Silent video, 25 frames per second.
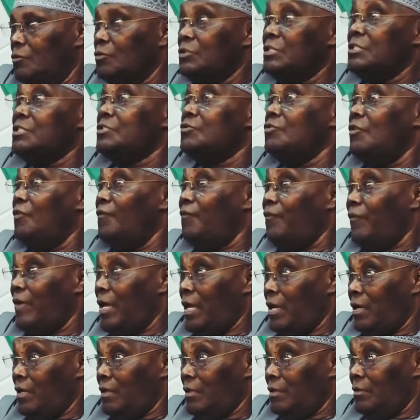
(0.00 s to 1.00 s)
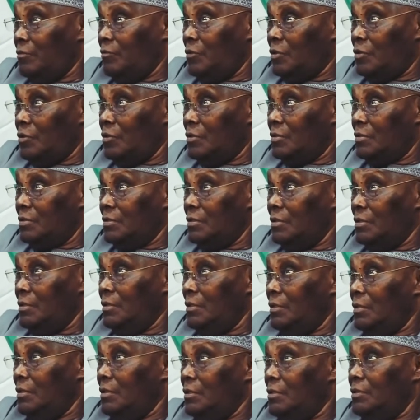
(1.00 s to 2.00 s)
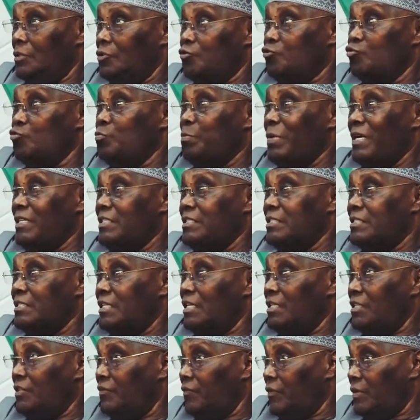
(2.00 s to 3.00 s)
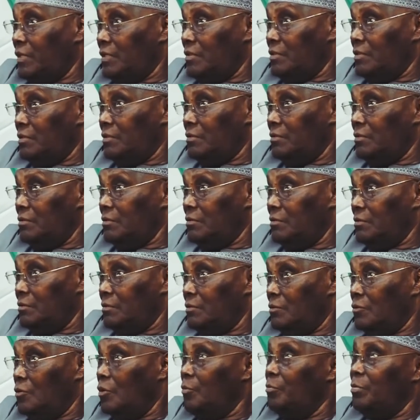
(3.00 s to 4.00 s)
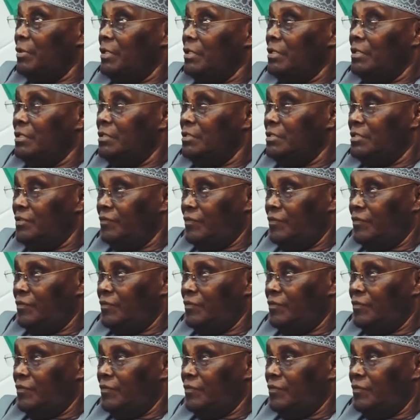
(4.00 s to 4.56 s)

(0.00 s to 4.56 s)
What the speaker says: which is not fair because the two parties are different, completely